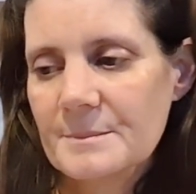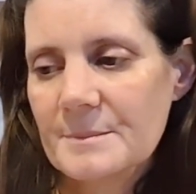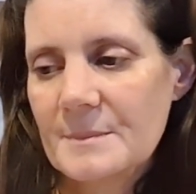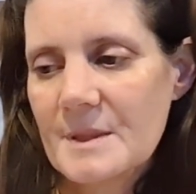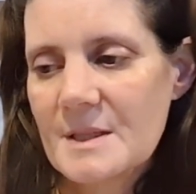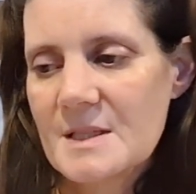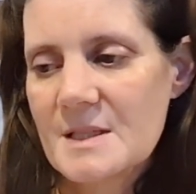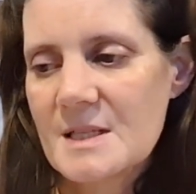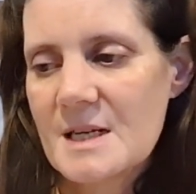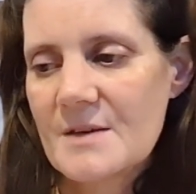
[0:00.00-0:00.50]

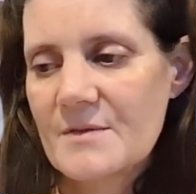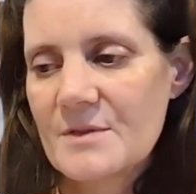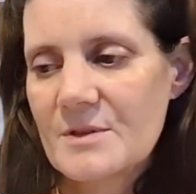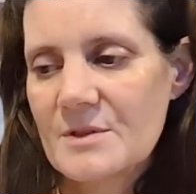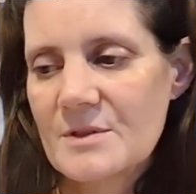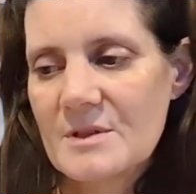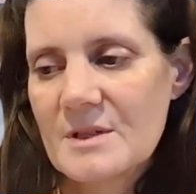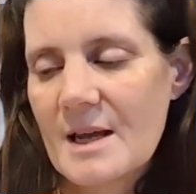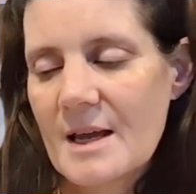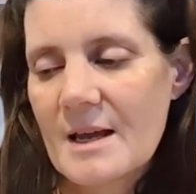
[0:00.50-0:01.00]
it's never,
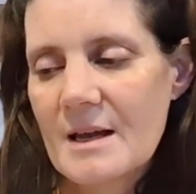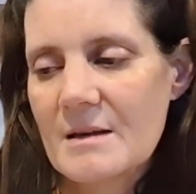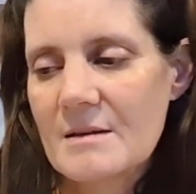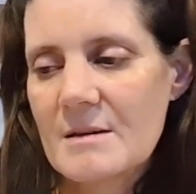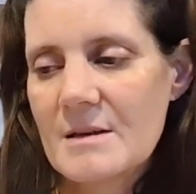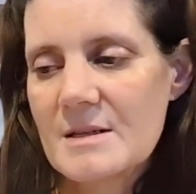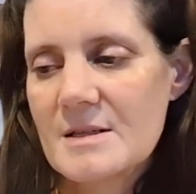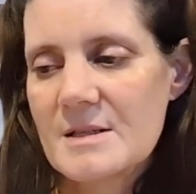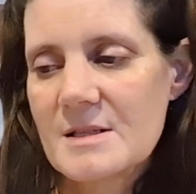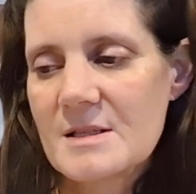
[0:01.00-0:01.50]

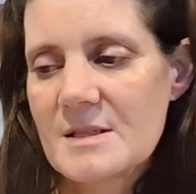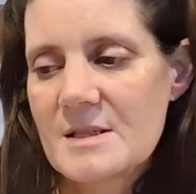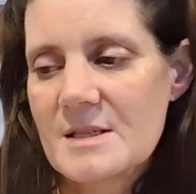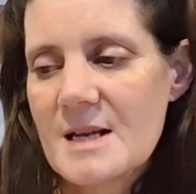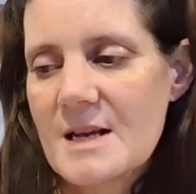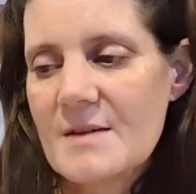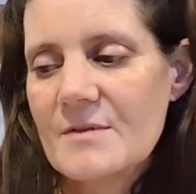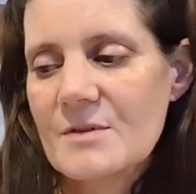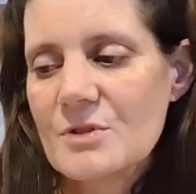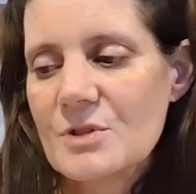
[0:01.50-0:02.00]
it's just
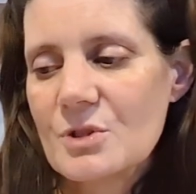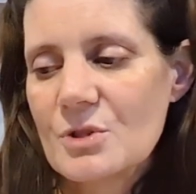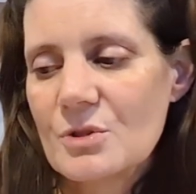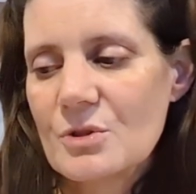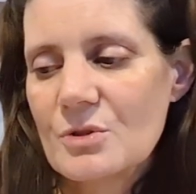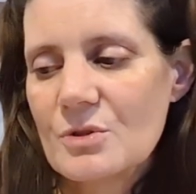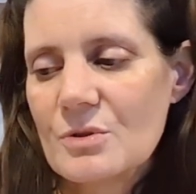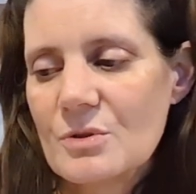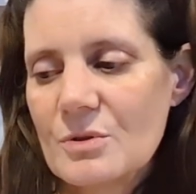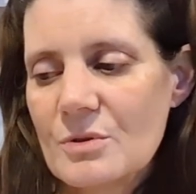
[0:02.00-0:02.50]
never
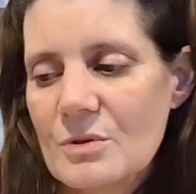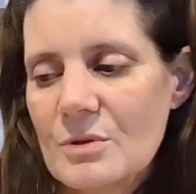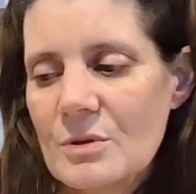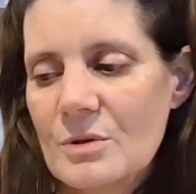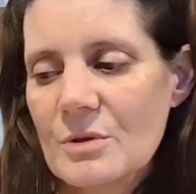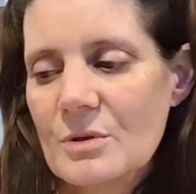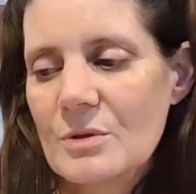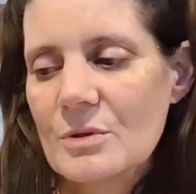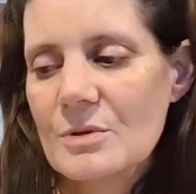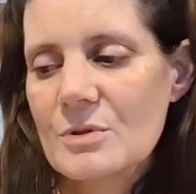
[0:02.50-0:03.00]
too
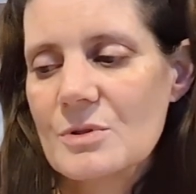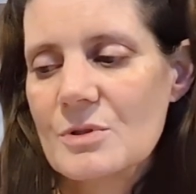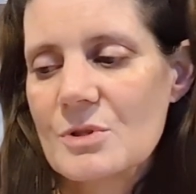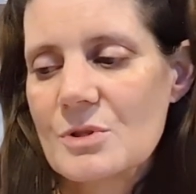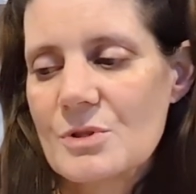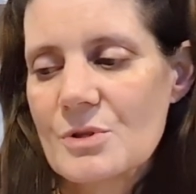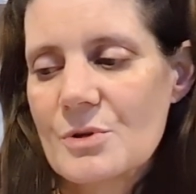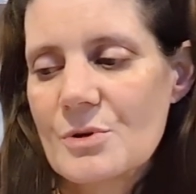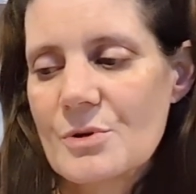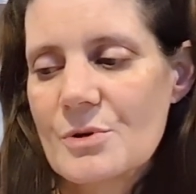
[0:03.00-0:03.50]

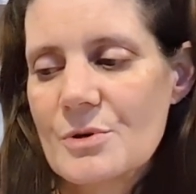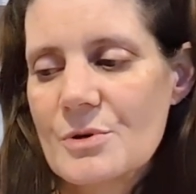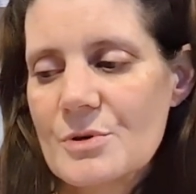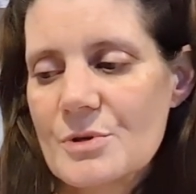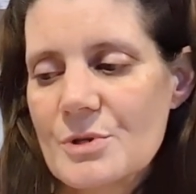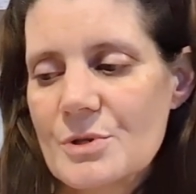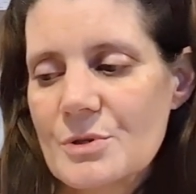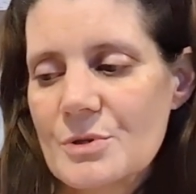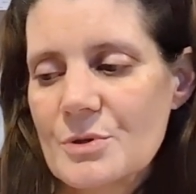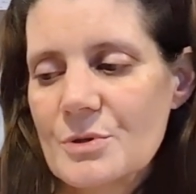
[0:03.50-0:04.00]
soon
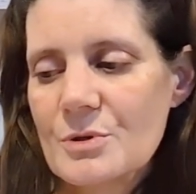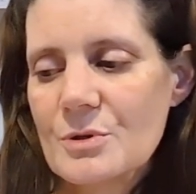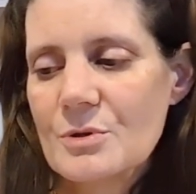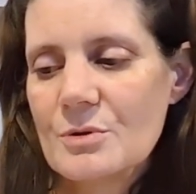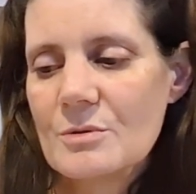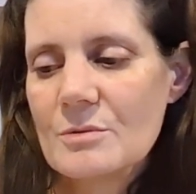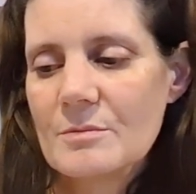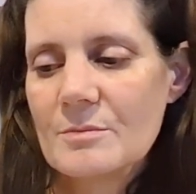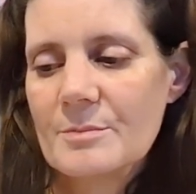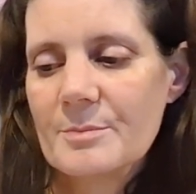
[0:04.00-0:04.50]
to
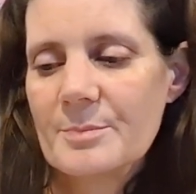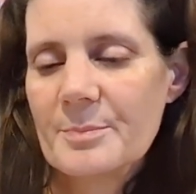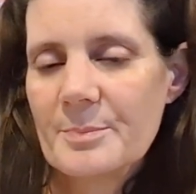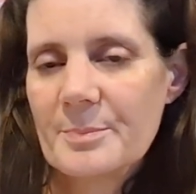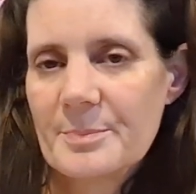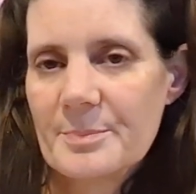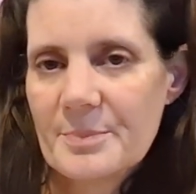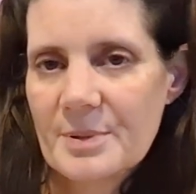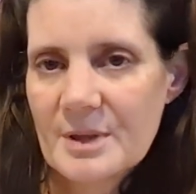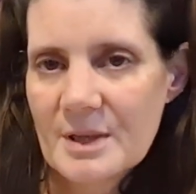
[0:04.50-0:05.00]

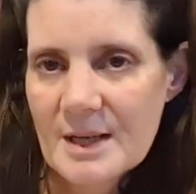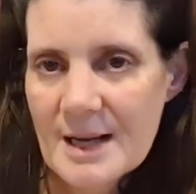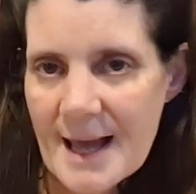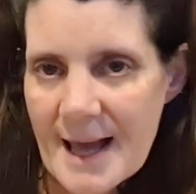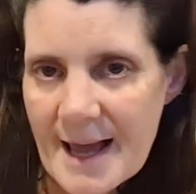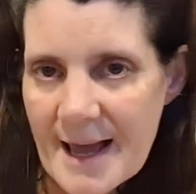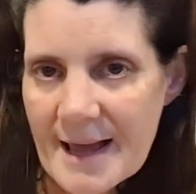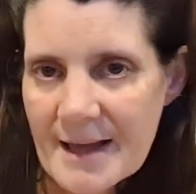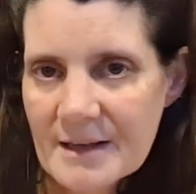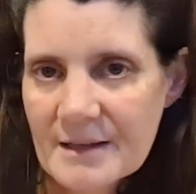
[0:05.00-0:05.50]

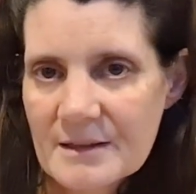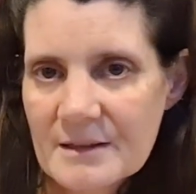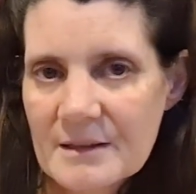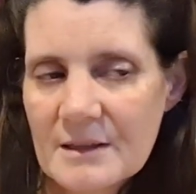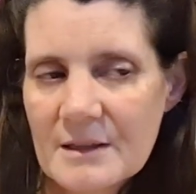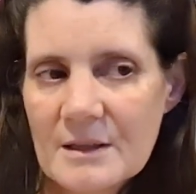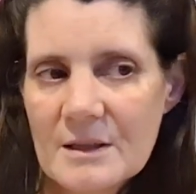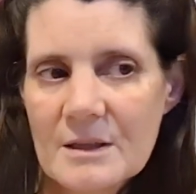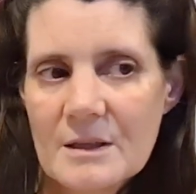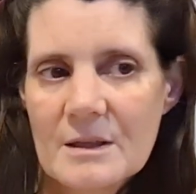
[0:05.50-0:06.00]
plan
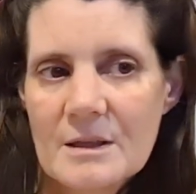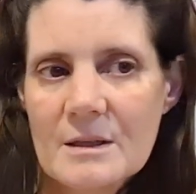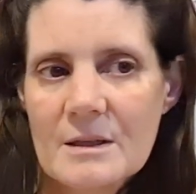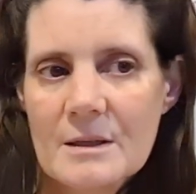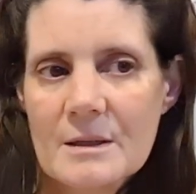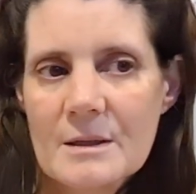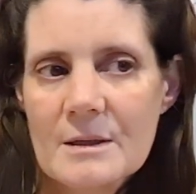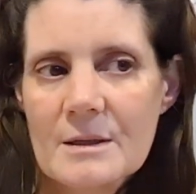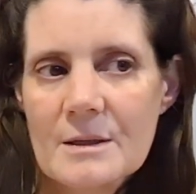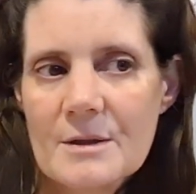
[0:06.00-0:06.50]

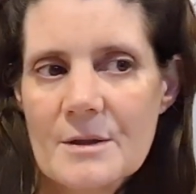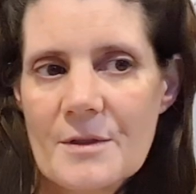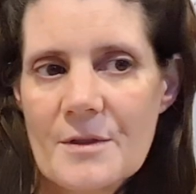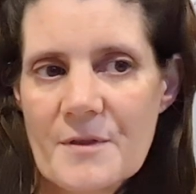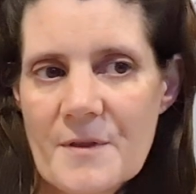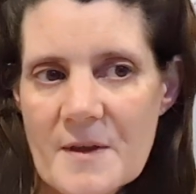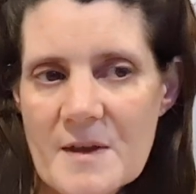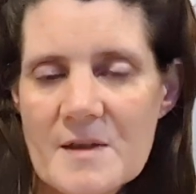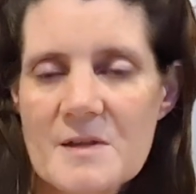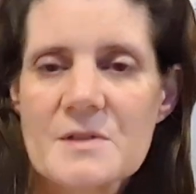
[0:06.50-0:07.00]

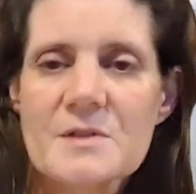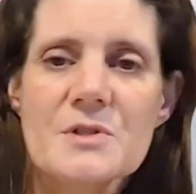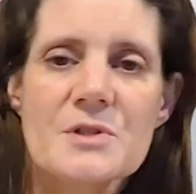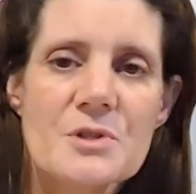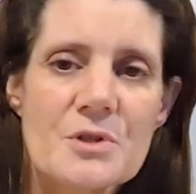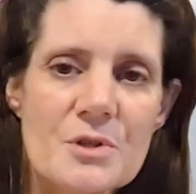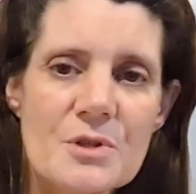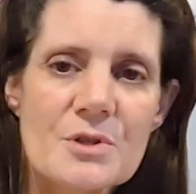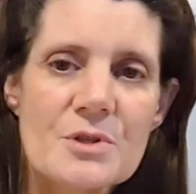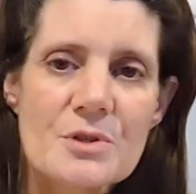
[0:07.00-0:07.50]
things
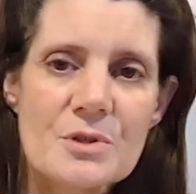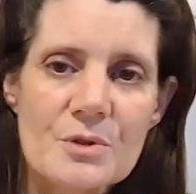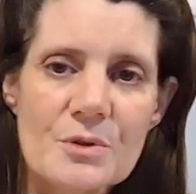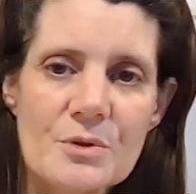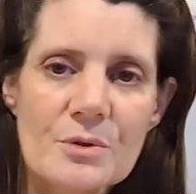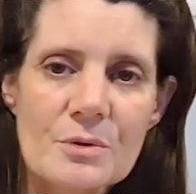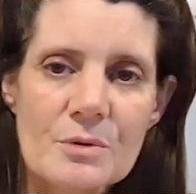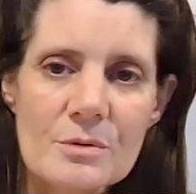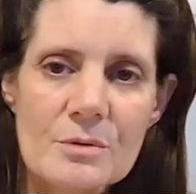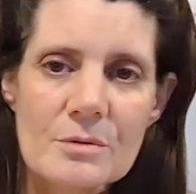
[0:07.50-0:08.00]
due
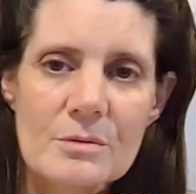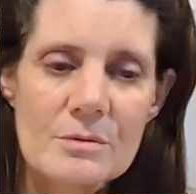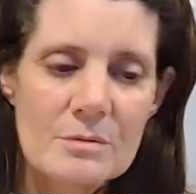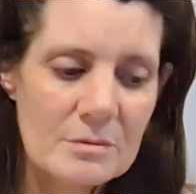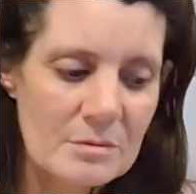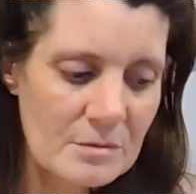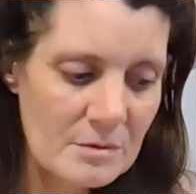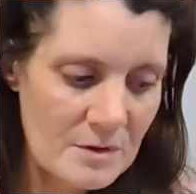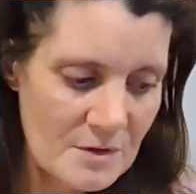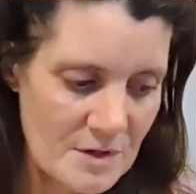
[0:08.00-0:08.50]
to
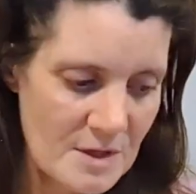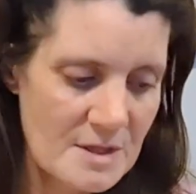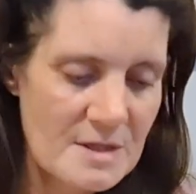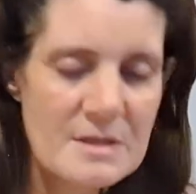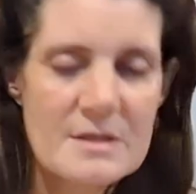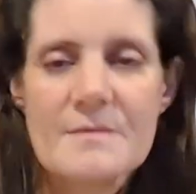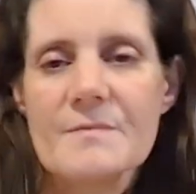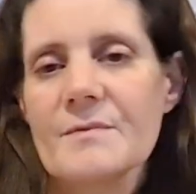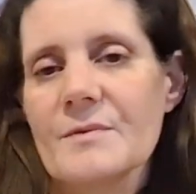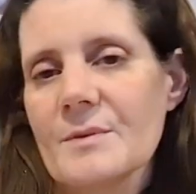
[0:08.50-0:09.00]

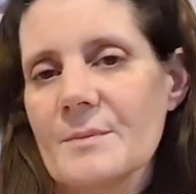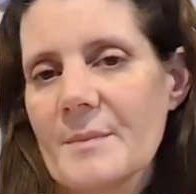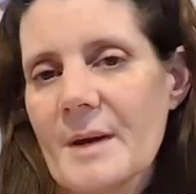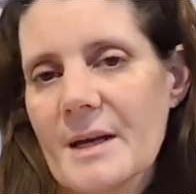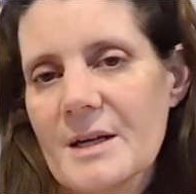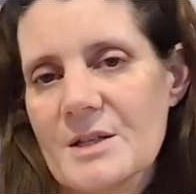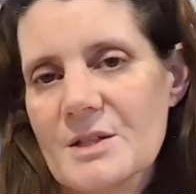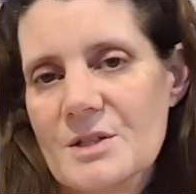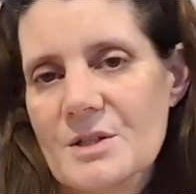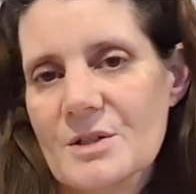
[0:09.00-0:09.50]
this
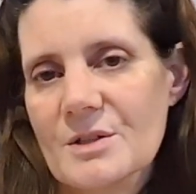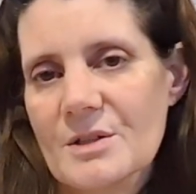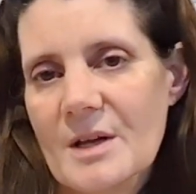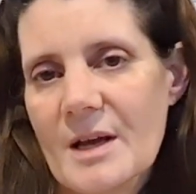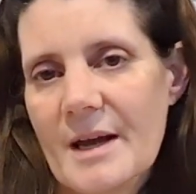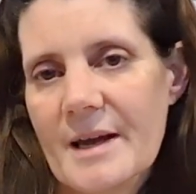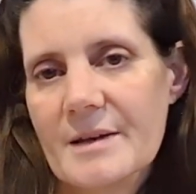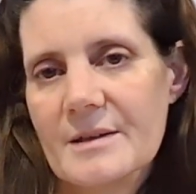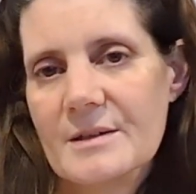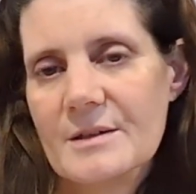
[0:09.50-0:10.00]
information,
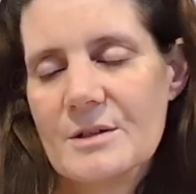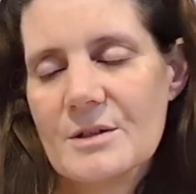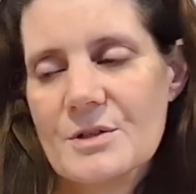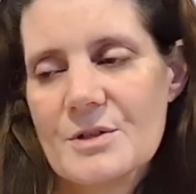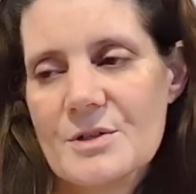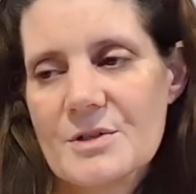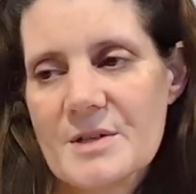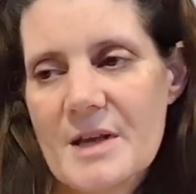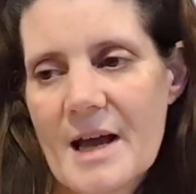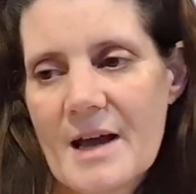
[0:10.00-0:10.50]
and you
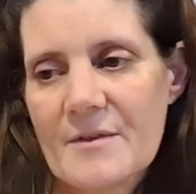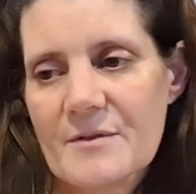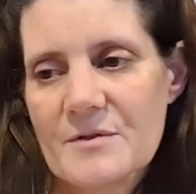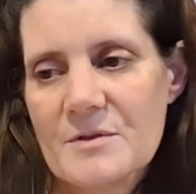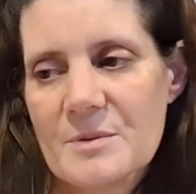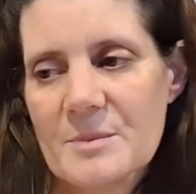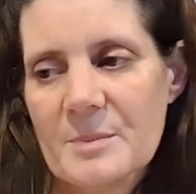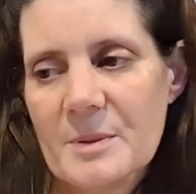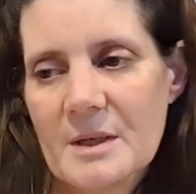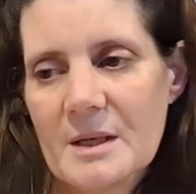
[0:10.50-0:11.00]
just have to
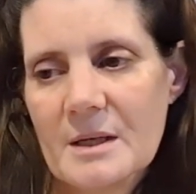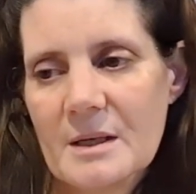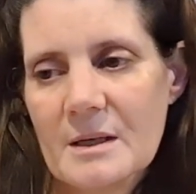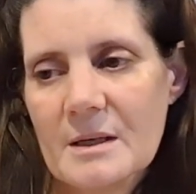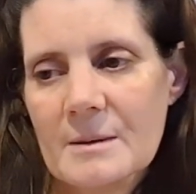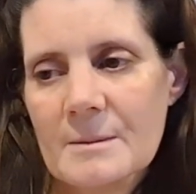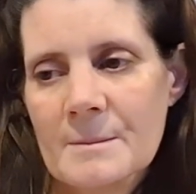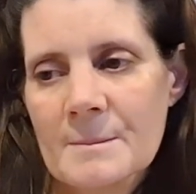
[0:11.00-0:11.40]
be